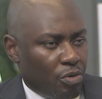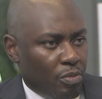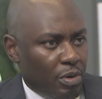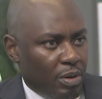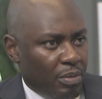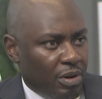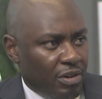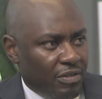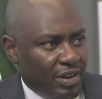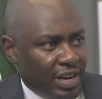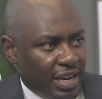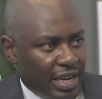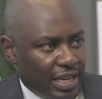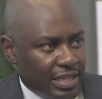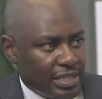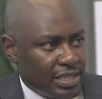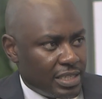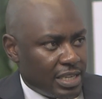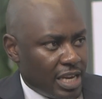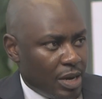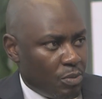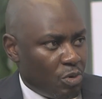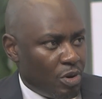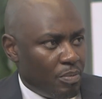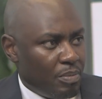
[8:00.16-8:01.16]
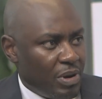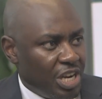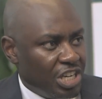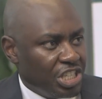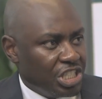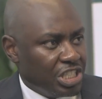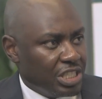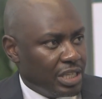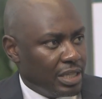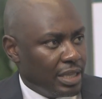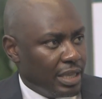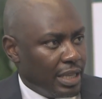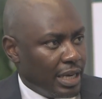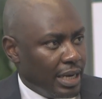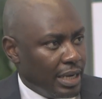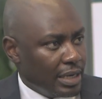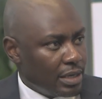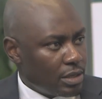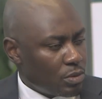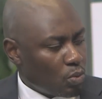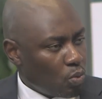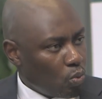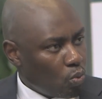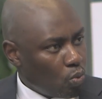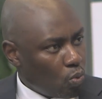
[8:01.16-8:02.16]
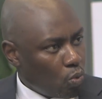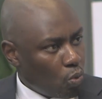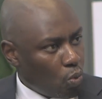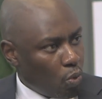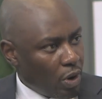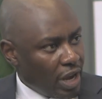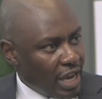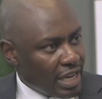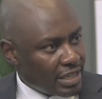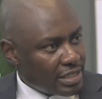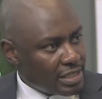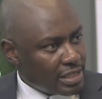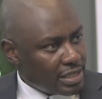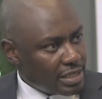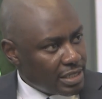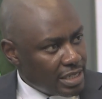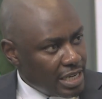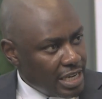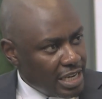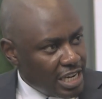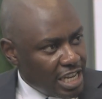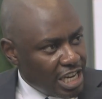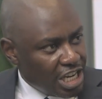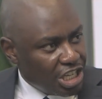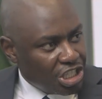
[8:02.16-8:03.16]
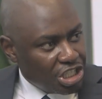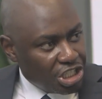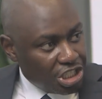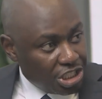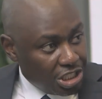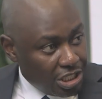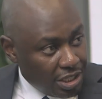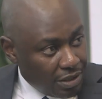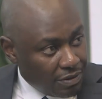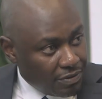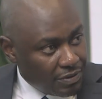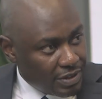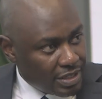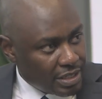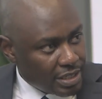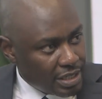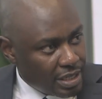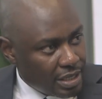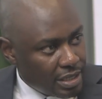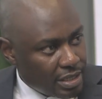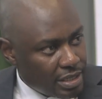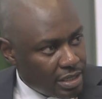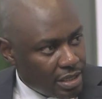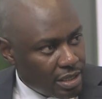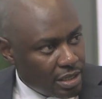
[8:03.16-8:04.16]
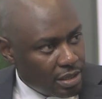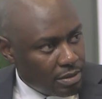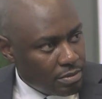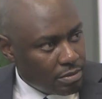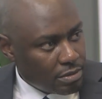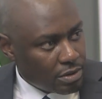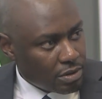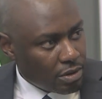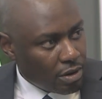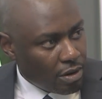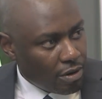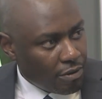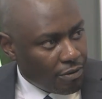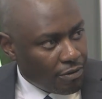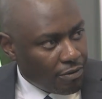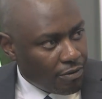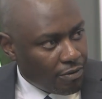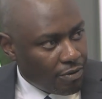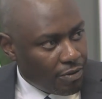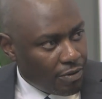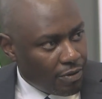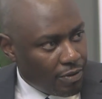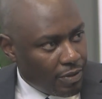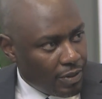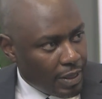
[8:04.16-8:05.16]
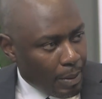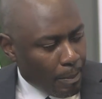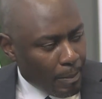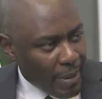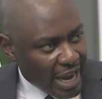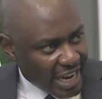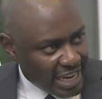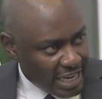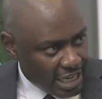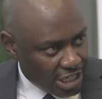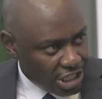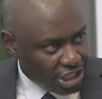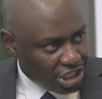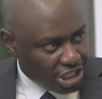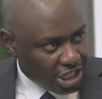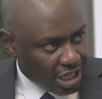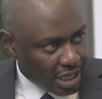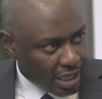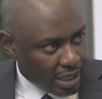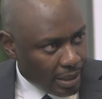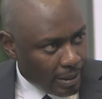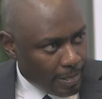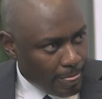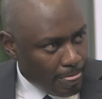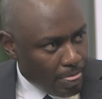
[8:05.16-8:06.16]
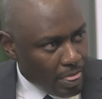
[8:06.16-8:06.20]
remember, even last time we mentioned that we are seeing a shift in terms of the market share